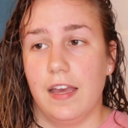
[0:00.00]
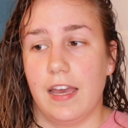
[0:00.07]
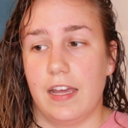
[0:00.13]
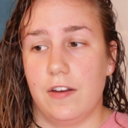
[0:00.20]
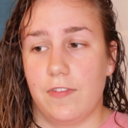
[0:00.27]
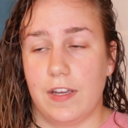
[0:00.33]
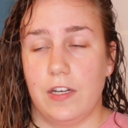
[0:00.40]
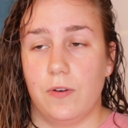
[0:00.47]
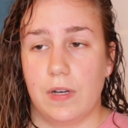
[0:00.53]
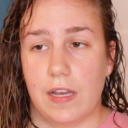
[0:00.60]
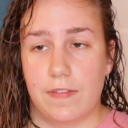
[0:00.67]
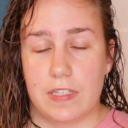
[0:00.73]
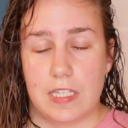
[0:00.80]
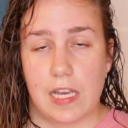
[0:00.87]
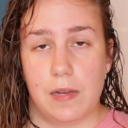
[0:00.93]
And if I don't
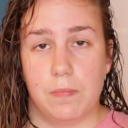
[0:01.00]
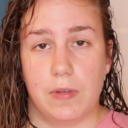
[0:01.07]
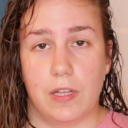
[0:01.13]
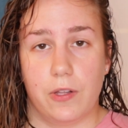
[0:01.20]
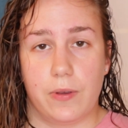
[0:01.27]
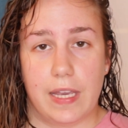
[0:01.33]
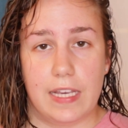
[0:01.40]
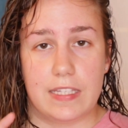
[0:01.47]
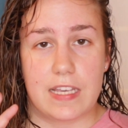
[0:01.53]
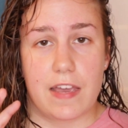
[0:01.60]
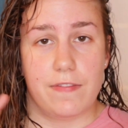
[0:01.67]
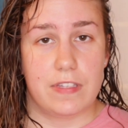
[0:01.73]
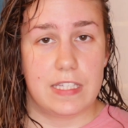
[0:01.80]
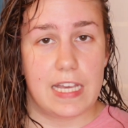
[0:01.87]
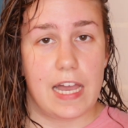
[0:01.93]
have a satin pillowcase, I
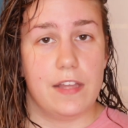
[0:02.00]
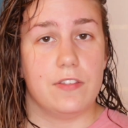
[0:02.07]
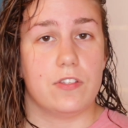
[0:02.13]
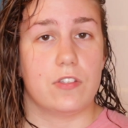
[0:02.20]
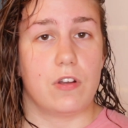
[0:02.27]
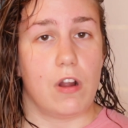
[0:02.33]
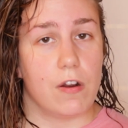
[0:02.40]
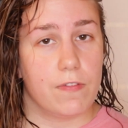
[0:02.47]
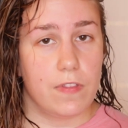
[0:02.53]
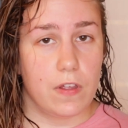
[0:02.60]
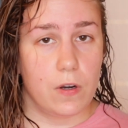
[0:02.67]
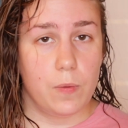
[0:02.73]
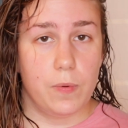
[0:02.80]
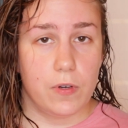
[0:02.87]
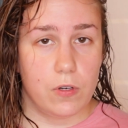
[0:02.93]
have a satin scarf
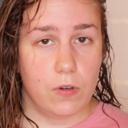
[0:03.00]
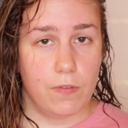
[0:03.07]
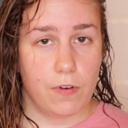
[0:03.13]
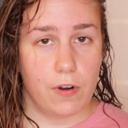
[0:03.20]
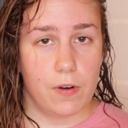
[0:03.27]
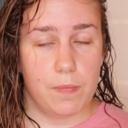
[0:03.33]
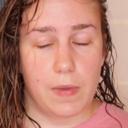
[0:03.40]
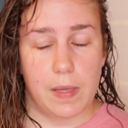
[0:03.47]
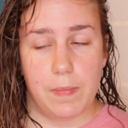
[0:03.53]
that I'll put over my